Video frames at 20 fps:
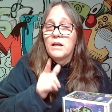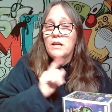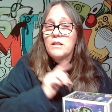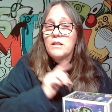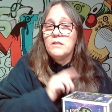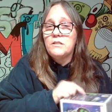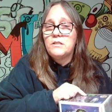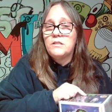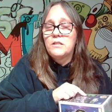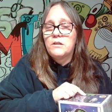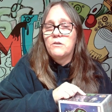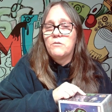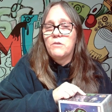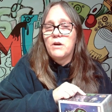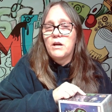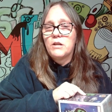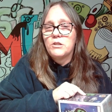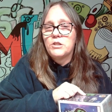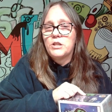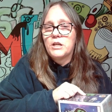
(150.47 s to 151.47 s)
And stick
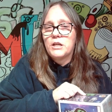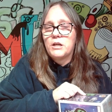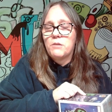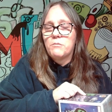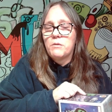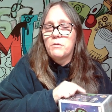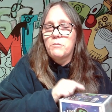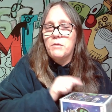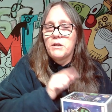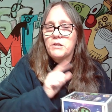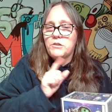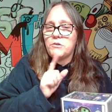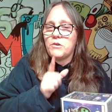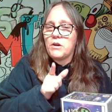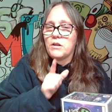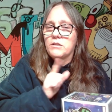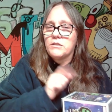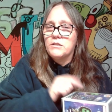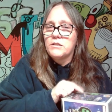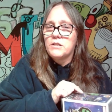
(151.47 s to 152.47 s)
around check out my
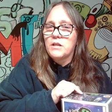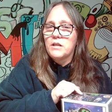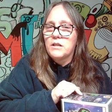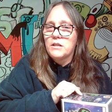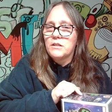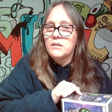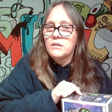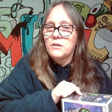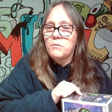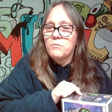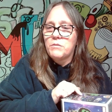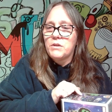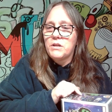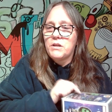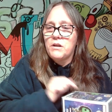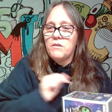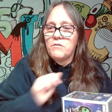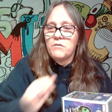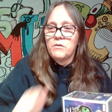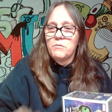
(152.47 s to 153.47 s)
Patreons. They get
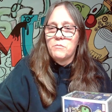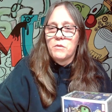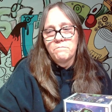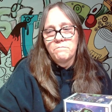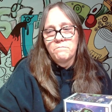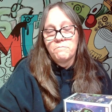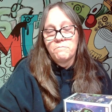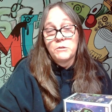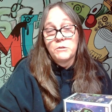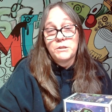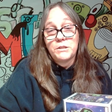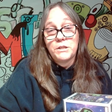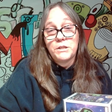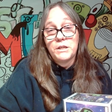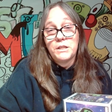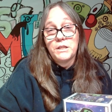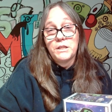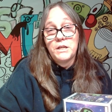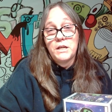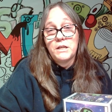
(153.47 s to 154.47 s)
something every month. We'll see
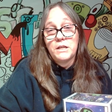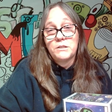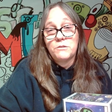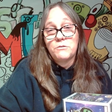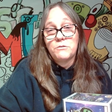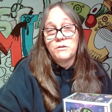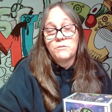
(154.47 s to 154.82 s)
you in the next one.